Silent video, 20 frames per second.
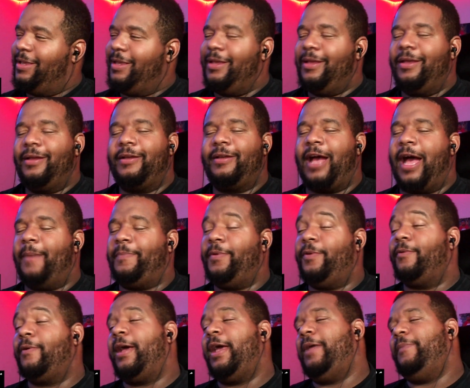
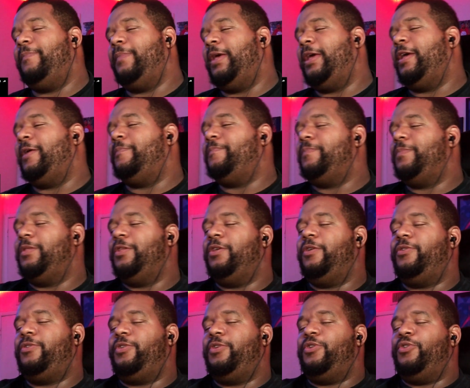Copyright, man.
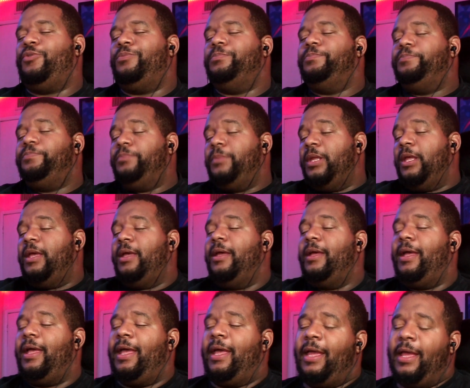YouTube.
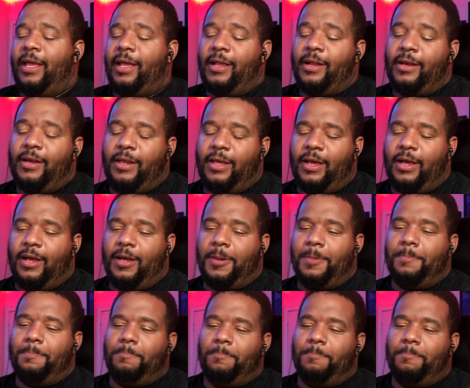And um